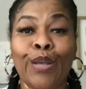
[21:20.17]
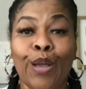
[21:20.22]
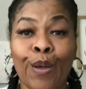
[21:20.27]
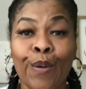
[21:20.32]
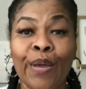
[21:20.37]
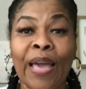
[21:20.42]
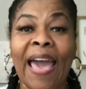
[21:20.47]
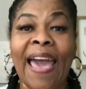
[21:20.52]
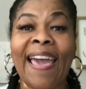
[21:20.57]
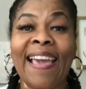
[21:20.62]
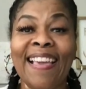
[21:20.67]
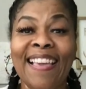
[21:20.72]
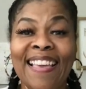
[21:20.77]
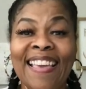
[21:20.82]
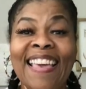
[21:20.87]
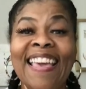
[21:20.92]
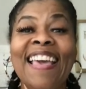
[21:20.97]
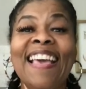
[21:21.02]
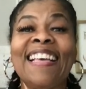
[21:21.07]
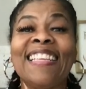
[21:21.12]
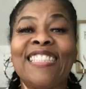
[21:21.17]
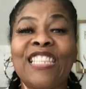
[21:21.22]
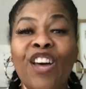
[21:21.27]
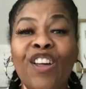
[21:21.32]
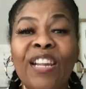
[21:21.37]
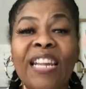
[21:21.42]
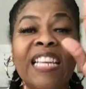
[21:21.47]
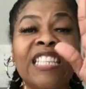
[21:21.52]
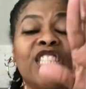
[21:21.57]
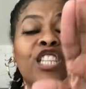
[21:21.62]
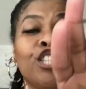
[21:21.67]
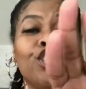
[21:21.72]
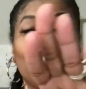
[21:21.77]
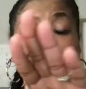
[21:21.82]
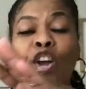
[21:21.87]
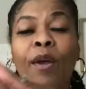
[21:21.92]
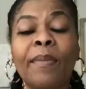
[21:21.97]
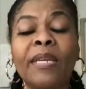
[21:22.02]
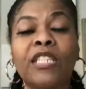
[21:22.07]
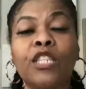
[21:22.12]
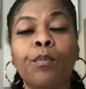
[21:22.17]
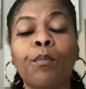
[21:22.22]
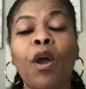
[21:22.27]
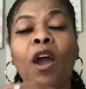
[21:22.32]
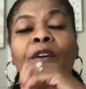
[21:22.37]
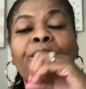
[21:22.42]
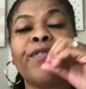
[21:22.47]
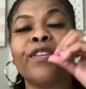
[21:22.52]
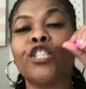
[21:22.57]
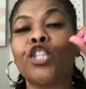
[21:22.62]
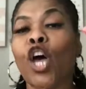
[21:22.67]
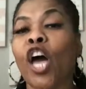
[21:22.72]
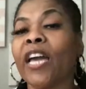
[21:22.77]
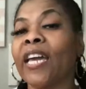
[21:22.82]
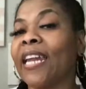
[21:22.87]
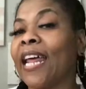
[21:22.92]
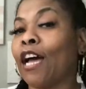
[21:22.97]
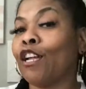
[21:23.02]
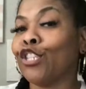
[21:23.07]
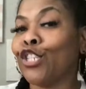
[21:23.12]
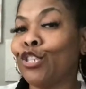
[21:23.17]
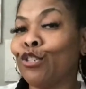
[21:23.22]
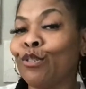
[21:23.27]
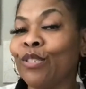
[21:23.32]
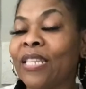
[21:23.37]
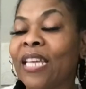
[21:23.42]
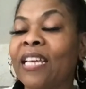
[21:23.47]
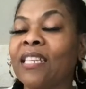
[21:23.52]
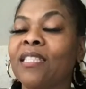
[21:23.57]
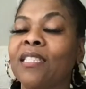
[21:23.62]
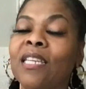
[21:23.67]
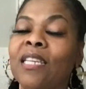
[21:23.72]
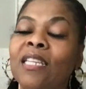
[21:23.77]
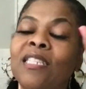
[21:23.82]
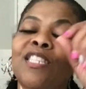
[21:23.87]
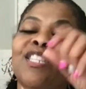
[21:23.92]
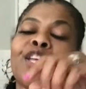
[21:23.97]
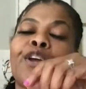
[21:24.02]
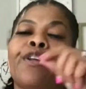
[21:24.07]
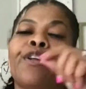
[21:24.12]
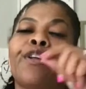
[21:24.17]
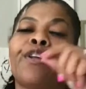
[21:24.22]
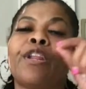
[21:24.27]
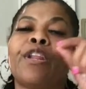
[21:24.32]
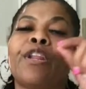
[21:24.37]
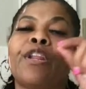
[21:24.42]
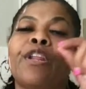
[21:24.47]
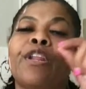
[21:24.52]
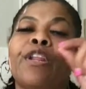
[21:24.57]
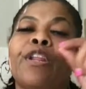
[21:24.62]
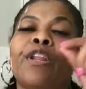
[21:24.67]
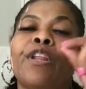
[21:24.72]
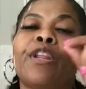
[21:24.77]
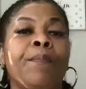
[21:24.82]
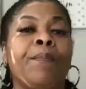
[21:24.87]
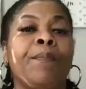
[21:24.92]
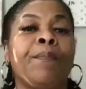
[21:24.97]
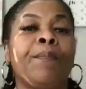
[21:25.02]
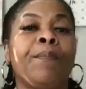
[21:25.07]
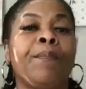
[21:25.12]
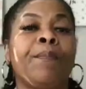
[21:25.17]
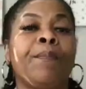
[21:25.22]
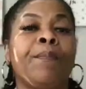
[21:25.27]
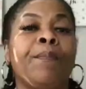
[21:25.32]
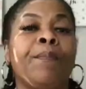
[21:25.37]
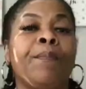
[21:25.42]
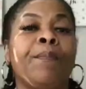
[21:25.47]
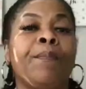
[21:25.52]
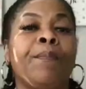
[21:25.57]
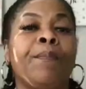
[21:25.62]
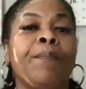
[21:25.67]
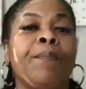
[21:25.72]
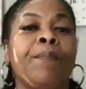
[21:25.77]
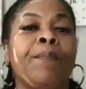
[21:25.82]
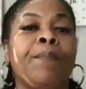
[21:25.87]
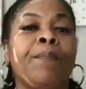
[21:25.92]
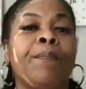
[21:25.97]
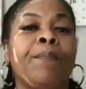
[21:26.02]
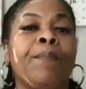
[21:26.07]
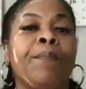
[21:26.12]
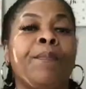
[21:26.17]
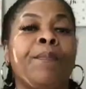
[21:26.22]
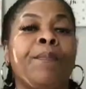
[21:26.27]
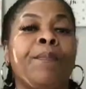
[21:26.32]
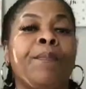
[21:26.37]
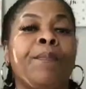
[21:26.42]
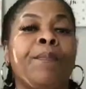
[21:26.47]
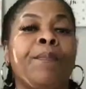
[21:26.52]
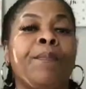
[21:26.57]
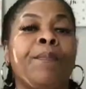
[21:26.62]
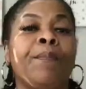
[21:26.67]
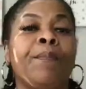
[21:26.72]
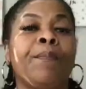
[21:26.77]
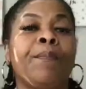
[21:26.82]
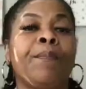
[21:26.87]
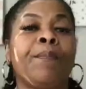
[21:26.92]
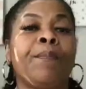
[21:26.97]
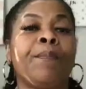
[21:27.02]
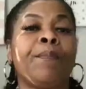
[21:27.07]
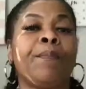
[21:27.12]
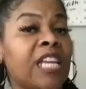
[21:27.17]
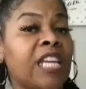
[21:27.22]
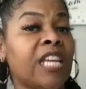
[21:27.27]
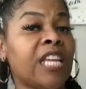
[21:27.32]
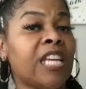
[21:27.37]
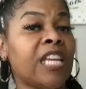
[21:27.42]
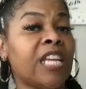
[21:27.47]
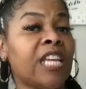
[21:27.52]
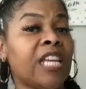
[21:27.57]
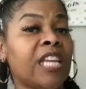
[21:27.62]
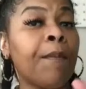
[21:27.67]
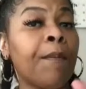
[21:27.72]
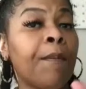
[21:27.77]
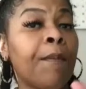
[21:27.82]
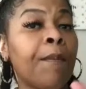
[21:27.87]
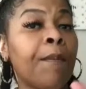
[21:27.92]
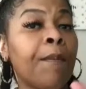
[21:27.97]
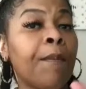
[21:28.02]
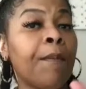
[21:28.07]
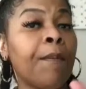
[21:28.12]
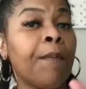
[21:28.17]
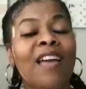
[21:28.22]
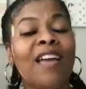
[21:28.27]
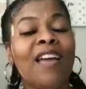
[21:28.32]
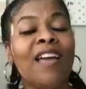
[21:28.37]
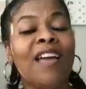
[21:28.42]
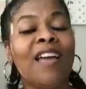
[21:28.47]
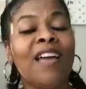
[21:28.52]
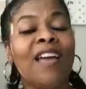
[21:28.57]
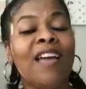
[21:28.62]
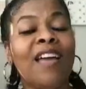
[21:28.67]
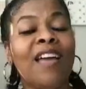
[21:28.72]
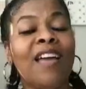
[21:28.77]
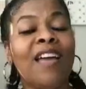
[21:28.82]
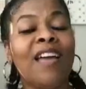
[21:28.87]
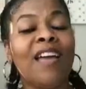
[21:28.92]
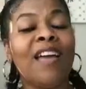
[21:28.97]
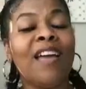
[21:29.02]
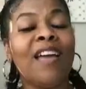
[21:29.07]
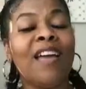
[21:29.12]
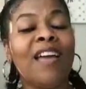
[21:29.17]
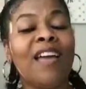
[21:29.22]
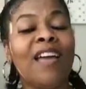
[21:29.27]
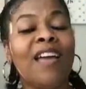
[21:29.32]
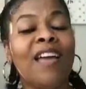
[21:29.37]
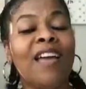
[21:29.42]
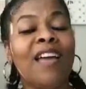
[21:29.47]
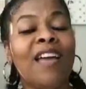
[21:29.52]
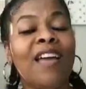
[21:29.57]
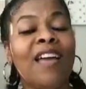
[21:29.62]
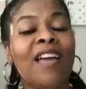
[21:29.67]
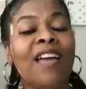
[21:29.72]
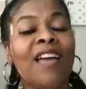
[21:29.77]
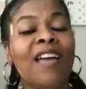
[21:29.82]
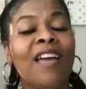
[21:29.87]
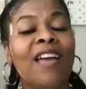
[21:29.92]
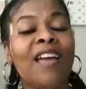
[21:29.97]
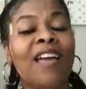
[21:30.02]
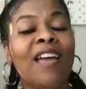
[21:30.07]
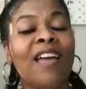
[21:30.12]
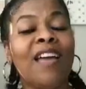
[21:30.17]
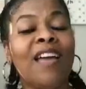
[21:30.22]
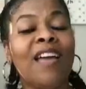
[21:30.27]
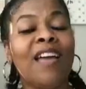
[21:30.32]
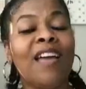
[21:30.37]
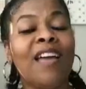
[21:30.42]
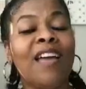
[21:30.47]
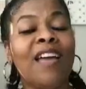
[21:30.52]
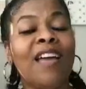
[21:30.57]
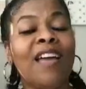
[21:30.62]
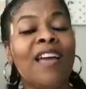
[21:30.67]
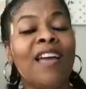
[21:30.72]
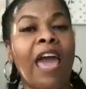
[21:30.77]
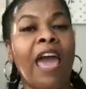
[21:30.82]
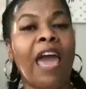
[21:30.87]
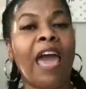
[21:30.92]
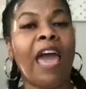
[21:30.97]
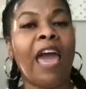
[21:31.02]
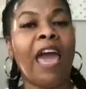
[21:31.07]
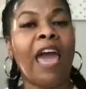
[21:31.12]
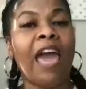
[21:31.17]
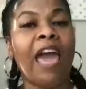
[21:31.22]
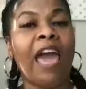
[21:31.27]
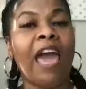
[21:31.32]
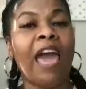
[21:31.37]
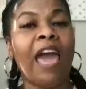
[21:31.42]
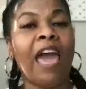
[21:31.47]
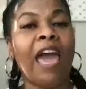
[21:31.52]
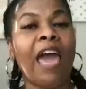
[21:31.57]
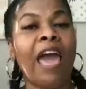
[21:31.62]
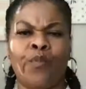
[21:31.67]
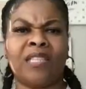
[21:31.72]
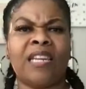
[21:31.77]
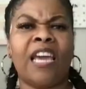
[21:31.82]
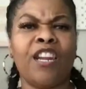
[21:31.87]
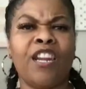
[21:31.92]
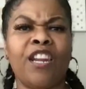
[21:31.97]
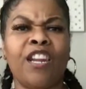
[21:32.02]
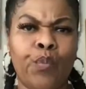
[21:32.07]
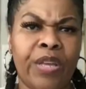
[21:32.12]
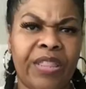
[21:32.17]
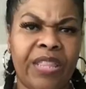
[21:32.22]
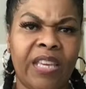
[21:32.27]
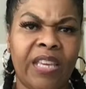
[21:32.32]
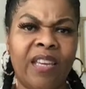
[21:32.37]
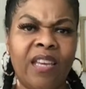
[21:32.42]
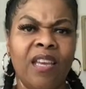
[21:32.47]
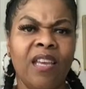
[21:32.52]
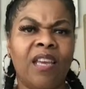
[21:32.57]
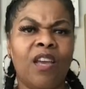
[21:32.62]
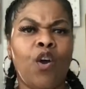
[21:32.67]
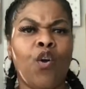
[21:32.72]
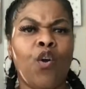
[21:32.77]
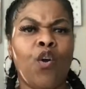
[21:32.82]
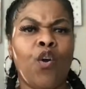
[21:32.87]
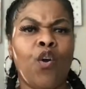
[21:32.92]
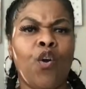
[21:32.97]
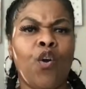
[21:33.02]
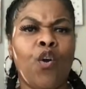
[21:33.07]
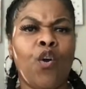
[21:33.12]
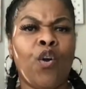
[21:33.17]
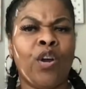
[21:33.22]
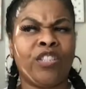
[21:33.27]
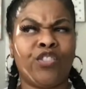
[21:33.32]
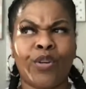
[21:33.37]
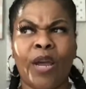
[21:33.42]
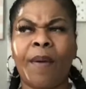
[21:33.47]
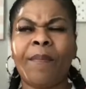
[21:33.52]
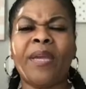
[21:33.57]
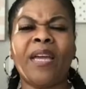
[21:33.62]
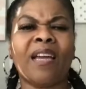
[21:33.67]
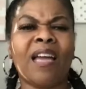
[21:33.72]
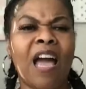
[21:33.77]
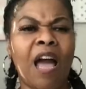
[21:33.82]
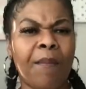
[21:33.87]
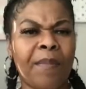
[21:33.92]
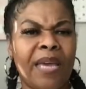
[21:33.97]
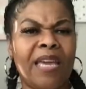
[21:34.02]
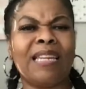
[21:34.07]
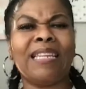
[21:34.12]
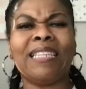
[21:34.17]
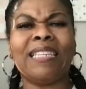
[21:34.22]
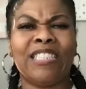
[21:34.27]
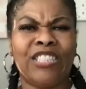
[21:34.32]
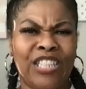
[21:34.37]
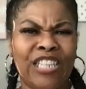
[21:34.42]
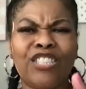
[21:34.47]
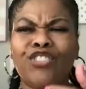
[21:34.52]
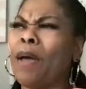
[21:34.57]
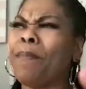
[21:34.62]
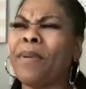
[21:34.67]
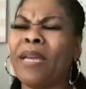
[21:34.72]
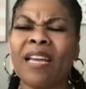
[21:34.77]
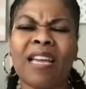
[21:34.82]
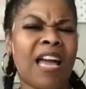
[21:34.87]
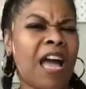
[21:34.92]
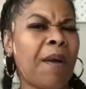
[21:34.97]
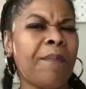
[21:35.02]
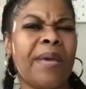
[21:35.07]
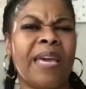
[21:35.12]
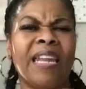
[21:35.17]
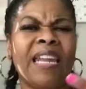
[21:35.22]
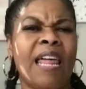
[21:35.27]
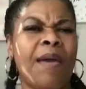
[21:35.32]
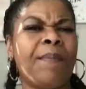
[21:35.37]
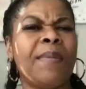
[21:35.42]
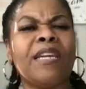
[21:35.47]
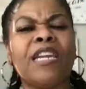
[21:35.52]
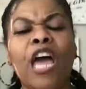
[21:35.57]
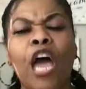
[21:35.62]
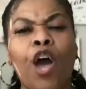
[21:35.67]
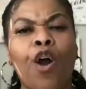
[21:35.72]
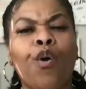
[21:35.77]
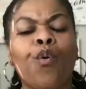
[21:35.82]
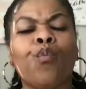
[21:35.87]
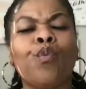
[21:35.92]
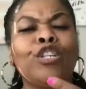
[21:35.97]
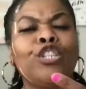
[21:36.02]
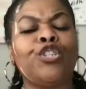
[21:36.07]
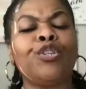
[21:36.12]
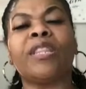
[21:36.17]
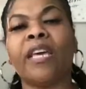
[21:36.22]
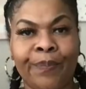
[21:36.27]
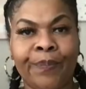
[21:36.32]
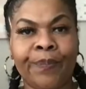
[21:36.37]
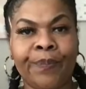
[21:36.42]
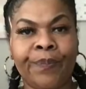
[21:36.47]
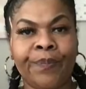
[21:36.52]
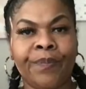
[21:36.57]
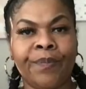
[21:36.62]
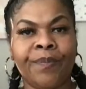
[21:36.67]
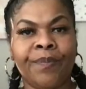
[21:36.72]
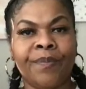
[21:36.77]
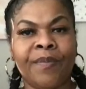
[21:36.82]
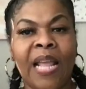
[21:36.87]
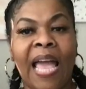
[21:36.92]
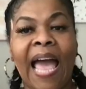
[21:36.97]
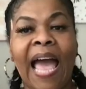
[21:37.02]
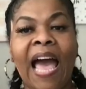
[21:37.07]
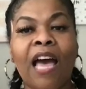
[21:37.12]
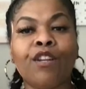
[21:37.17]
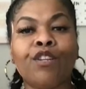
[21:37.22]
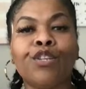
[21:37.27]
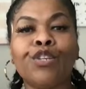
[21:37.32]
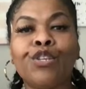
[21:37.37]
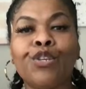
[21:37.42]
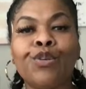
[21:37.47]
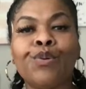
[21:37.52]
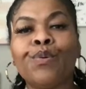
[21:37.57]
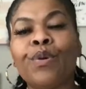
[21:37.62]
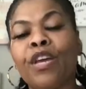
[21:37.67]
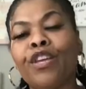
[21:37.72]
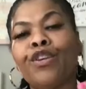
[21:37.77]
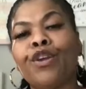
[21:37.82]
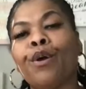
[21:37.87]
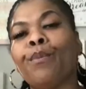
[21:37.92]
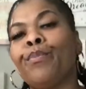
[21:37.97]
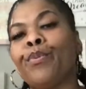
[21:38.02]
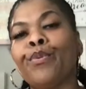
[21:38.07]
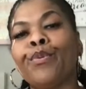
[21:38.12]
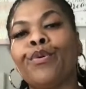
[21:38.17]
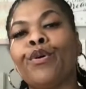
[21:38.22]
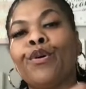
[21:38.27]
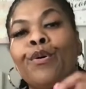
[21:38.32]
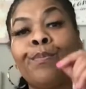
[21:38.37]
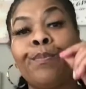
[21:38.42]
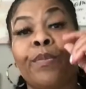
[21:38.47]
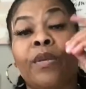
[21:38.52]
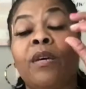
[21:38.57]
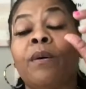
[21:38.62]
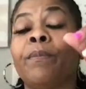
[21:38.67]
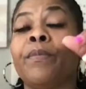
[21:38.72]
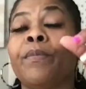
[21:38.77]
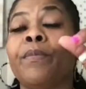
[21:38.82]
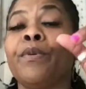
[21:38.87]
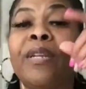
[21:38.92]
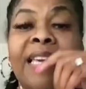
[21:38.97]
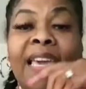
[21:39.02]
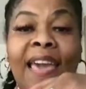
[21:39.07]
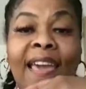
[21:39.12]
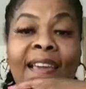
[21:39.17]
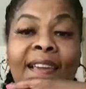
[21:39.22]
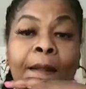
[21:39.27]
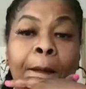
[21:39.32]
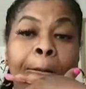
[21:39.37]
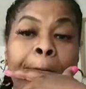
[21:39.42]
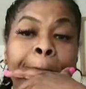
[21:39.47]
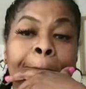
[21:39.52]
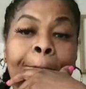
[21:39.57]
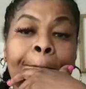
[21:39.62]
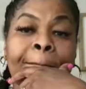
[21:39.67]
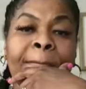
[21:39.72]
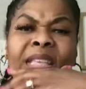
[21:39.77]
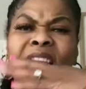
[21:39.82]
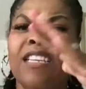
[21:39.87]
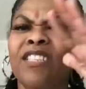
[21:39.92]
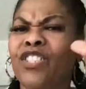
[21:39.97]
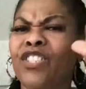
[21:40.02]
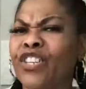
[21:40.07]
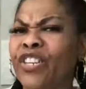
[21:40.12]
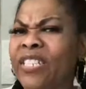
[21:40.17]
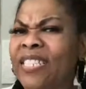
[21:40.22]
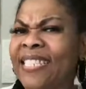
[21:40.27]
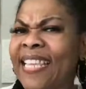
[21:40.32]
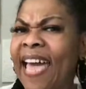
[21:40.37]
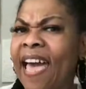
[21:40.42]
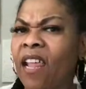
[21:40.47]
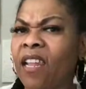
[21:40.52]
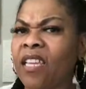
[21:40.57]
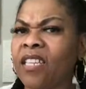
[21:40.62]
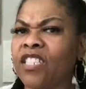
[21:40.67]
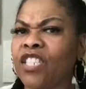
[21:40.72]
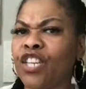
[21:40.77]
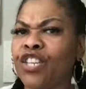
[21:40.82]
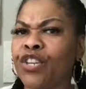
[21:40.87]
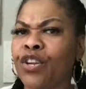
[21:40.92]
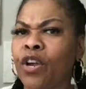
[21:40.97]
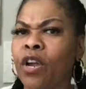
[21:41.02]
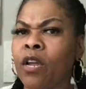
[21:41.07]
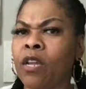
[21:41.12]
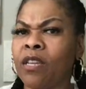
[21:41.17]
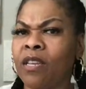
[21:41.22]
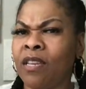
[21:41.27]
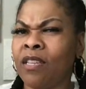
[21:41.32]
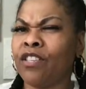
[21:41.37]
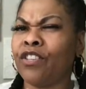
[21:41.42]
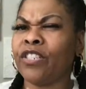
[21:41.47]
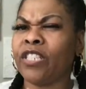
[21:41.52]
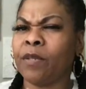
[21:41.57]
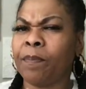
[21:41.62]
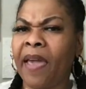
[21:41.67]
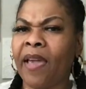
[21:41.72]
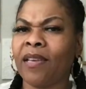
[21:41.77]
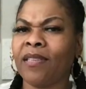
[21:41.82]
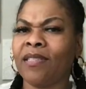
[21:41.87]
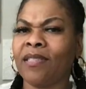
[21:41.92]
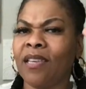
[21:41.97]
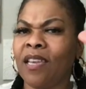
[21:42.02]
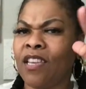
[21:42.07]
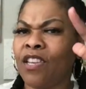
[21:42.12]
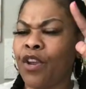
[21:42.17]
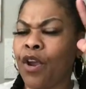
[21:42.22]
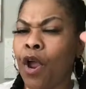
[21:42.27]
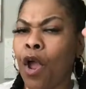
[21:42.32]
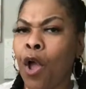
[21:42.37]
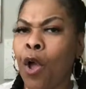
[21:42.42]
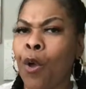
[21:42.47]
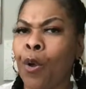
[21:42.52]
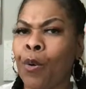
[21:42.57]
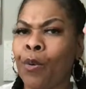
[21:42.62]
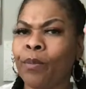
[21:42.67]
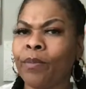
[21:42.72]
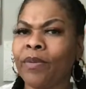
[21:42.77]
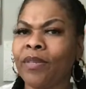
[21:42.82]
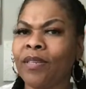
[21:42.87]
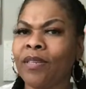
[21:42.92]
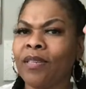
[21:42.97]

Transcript: Okay? So listen, join me tomorrow for Talk It Out Tuesday at 6:30 p.m. Eastern Standard Time, live right here. Okay? And drop me a comment if this resonated with you. Or drop me a comment. Just drop me a comment. Let me know what you think. How do you and your boo communicate? Is there silence in your space, in your home?